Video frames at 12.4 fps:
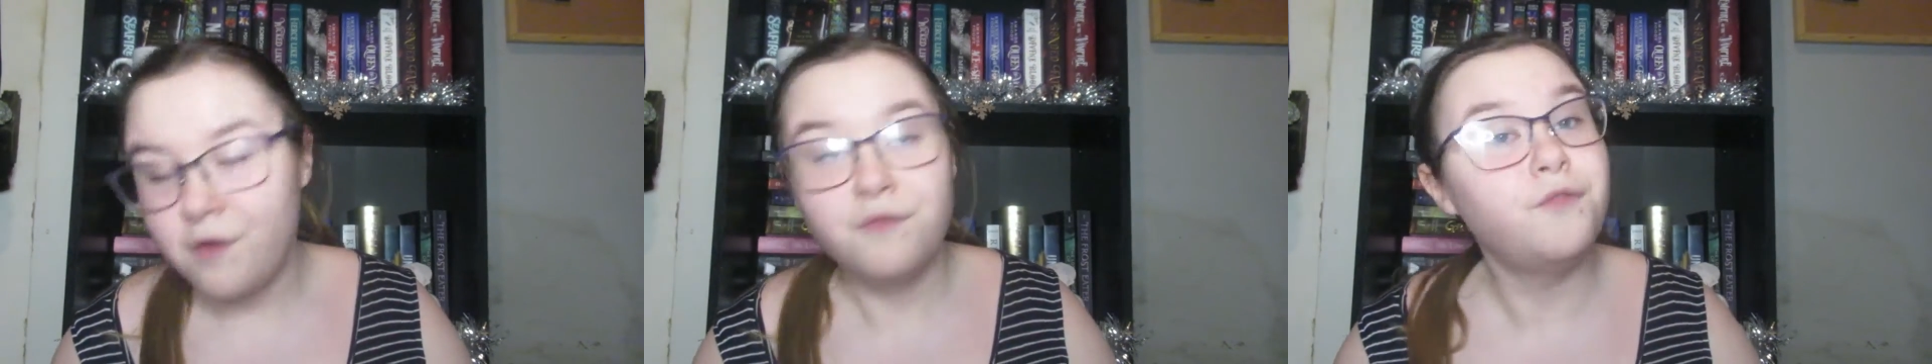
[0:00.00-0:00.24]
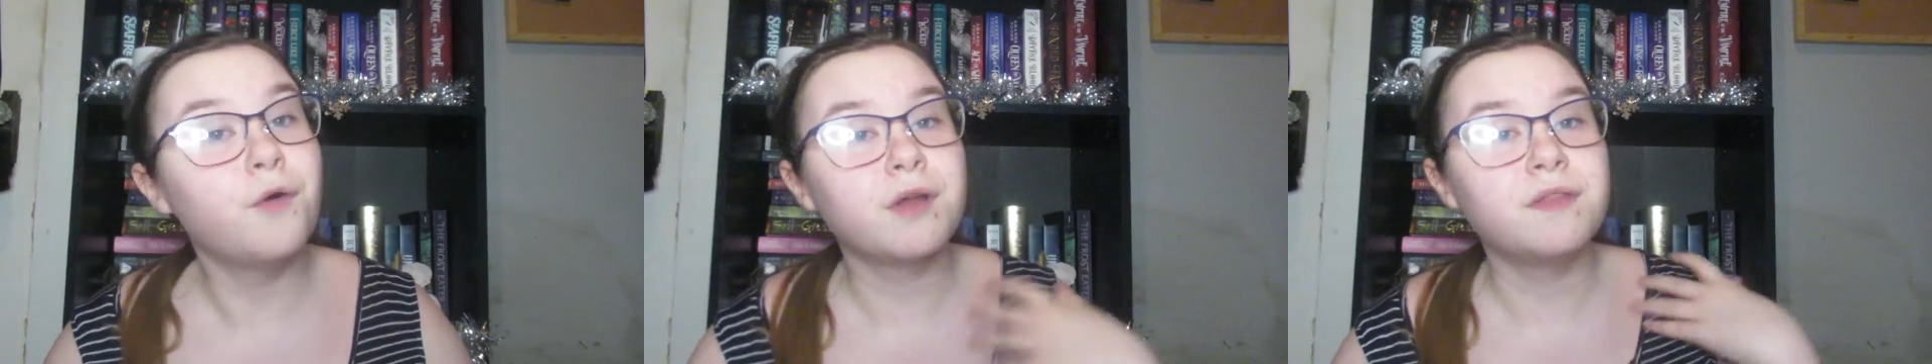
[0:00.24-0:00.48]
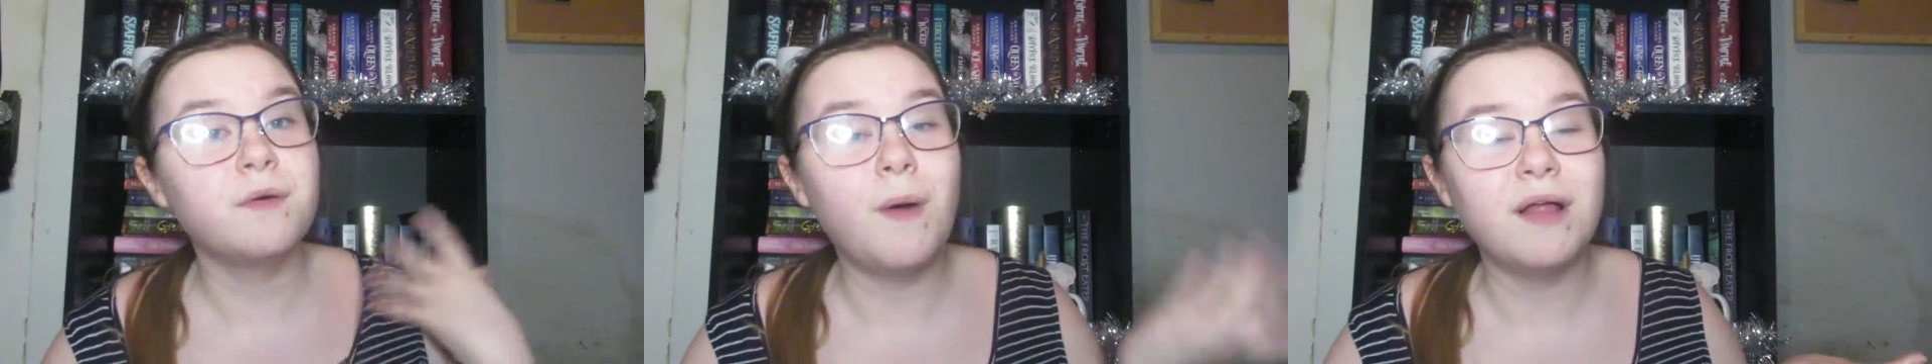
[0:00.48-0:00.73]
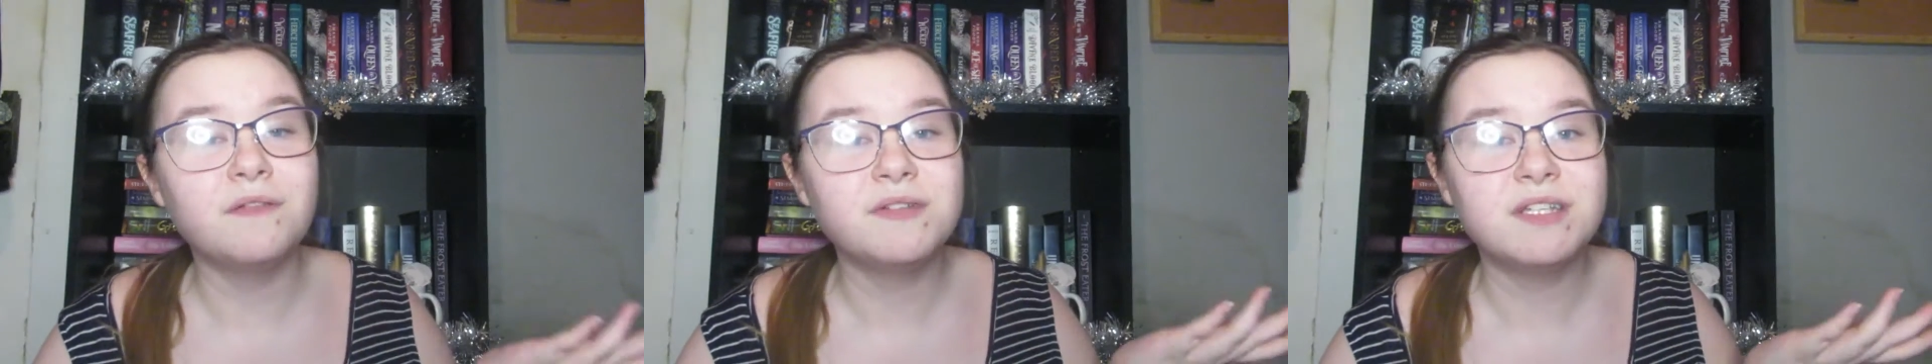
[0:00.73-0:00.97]
For The
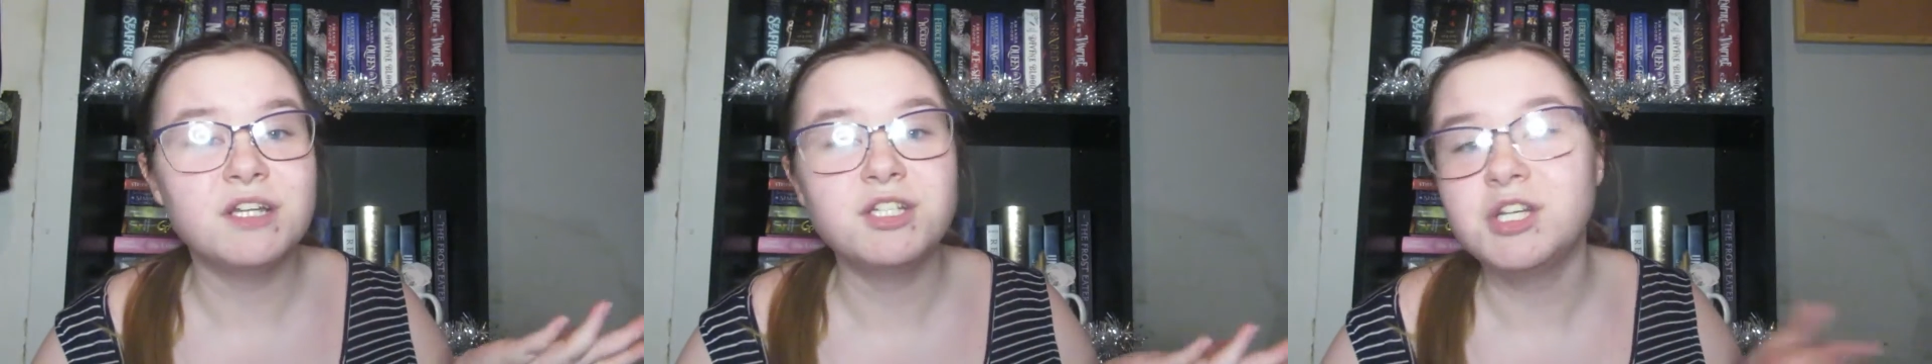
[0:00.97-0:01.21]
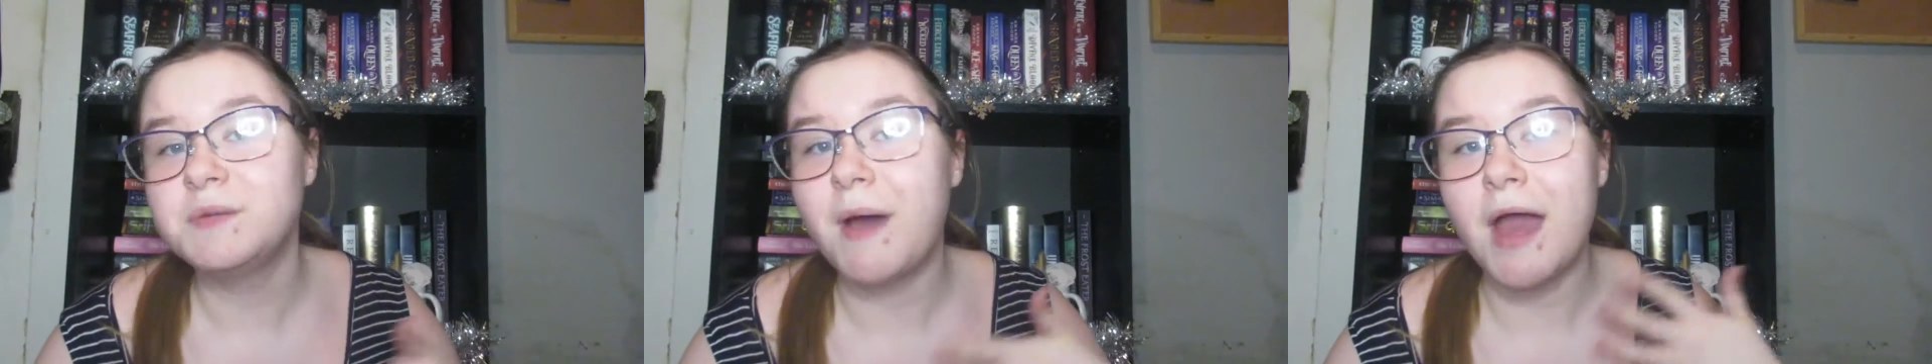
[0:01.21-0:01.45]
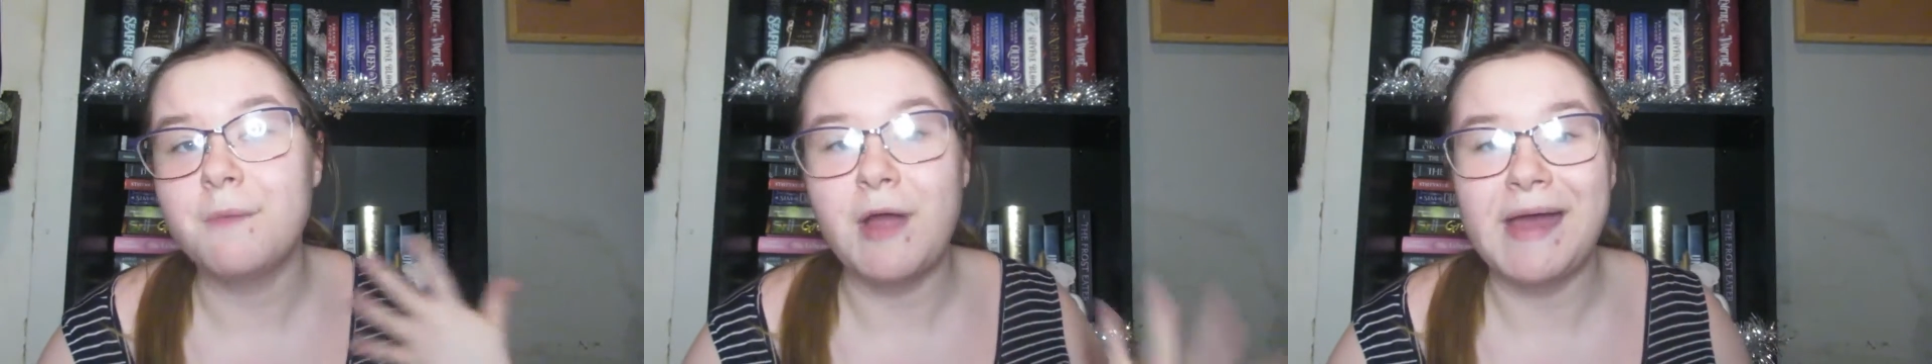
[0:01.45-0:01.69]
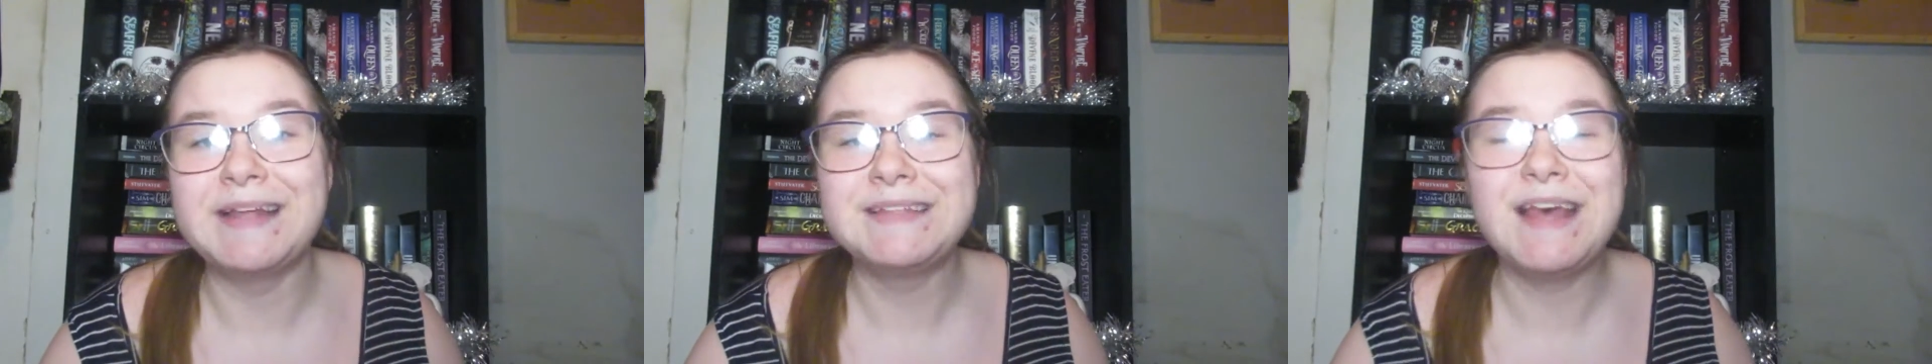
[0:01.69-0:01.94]
Well of Ascension by
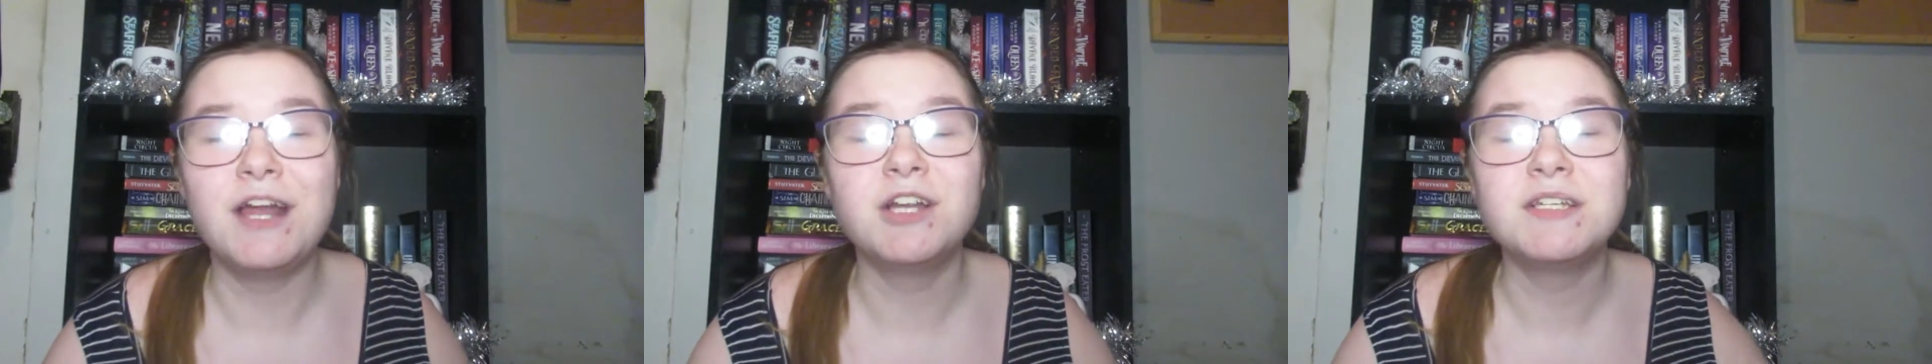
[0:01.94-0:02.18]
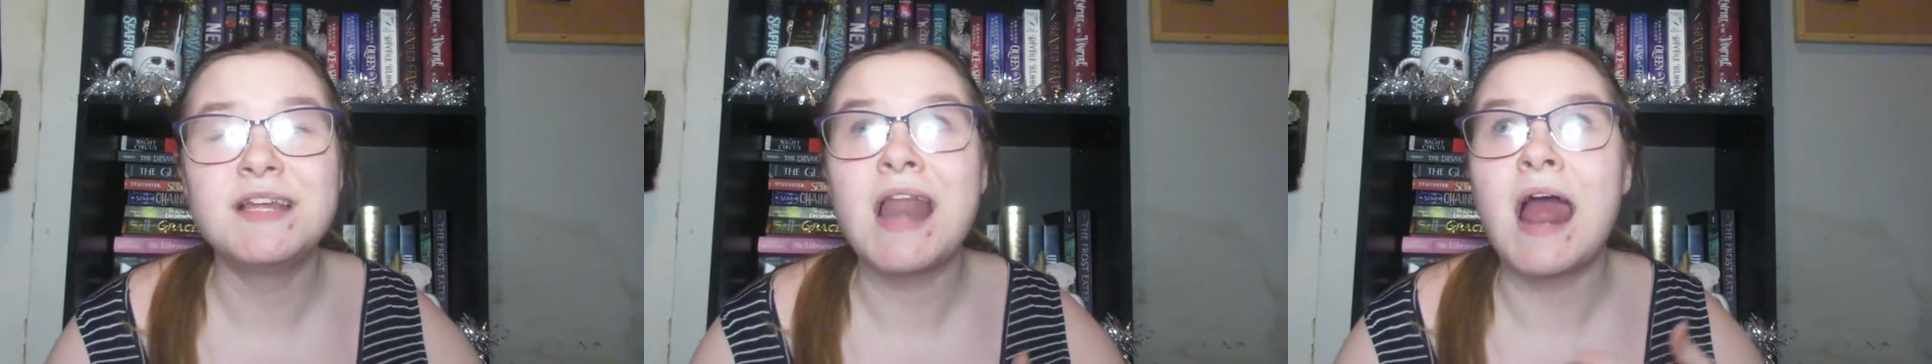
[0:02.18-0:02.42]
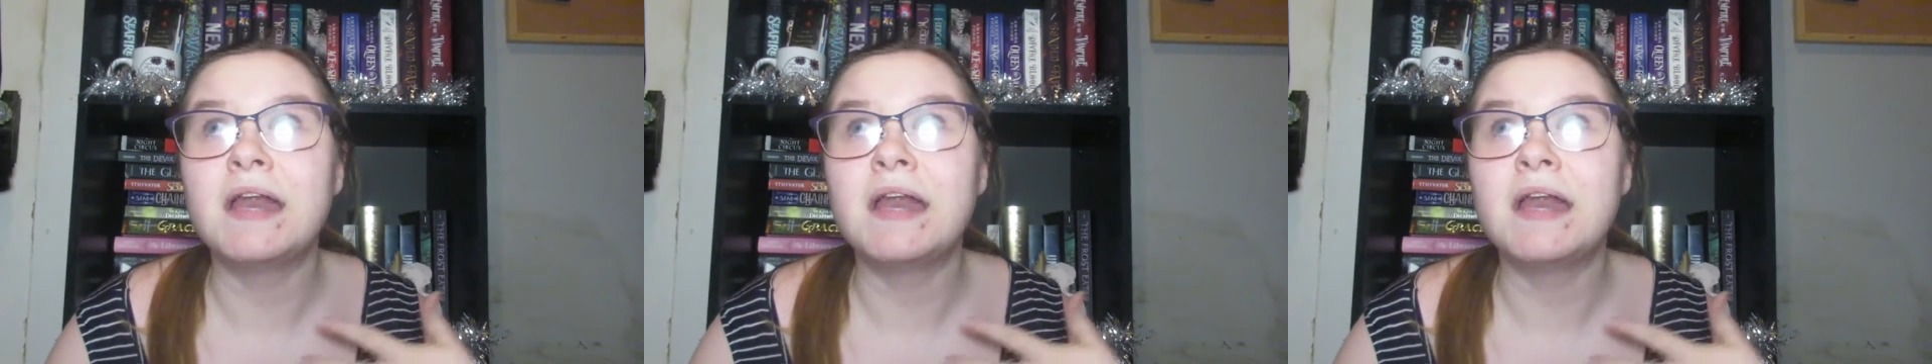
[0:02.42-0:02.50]
Brandon Sanderson,